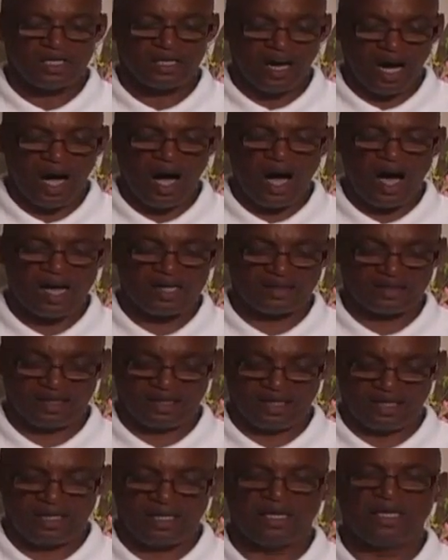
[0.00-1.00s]

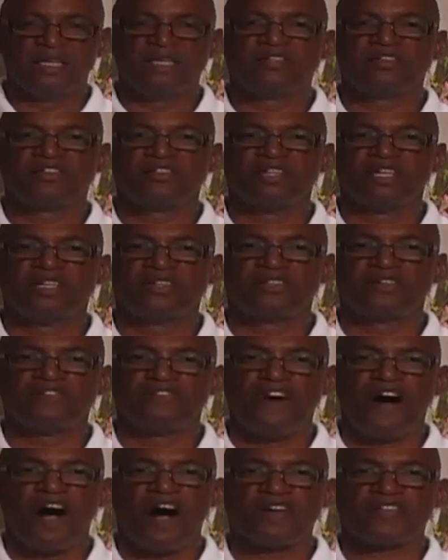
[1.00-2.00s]
God is, is the
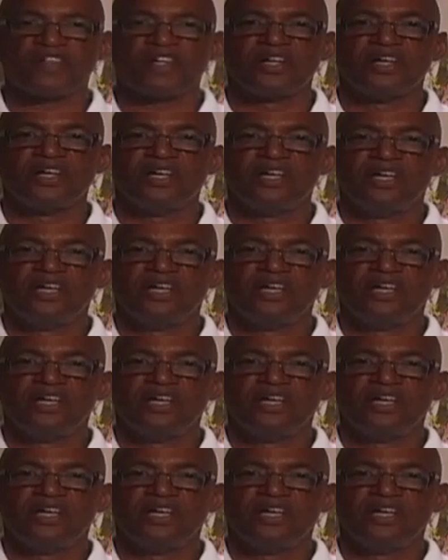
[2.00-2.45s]
Father,